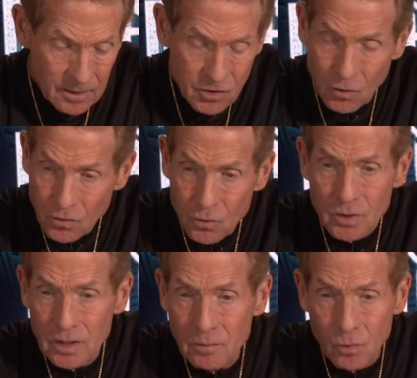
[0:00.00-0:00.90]
Don't do
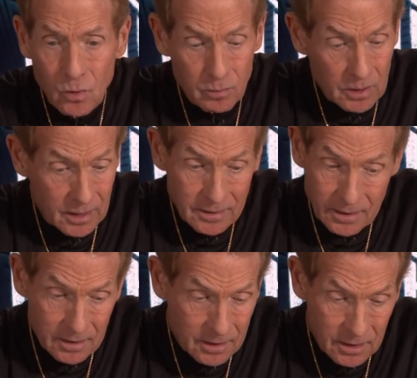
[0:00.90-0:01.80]
it anymore, but I
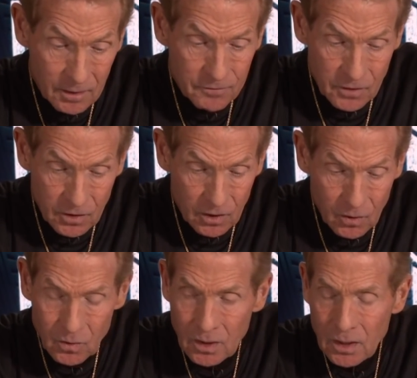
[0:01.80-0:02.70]
did it enough to
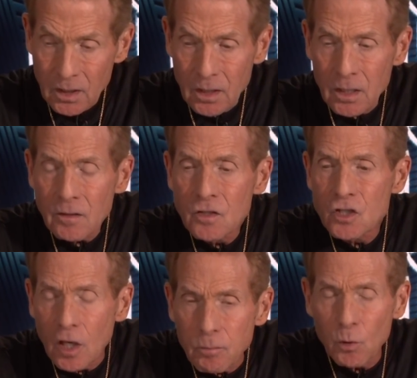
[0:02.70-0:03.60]
know.
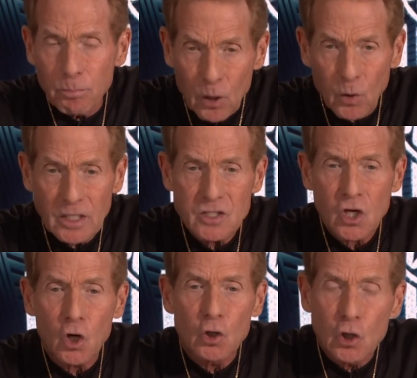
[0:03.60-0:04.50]
Double bogeys
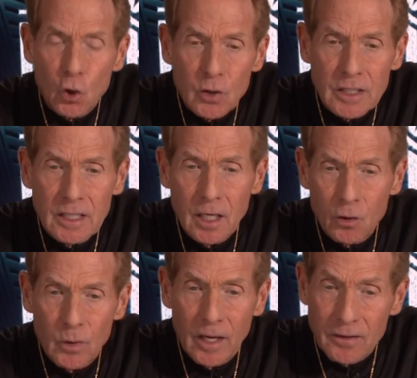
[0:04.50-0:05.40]
are lurking
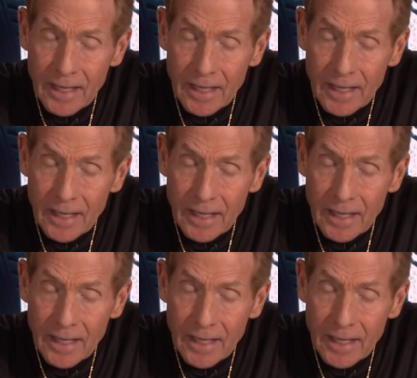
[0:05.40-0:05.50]
around